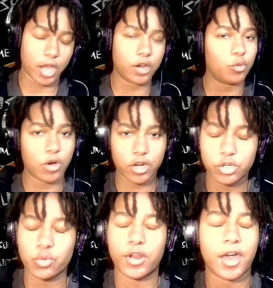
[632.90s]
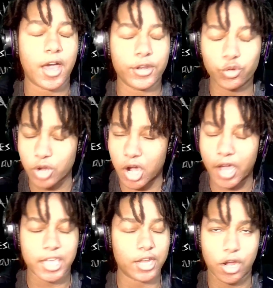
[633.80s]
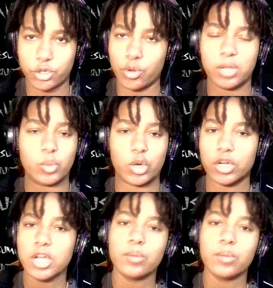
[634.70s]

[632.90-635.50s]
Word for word: I don't want to do it. I do not. I cannot do anymore.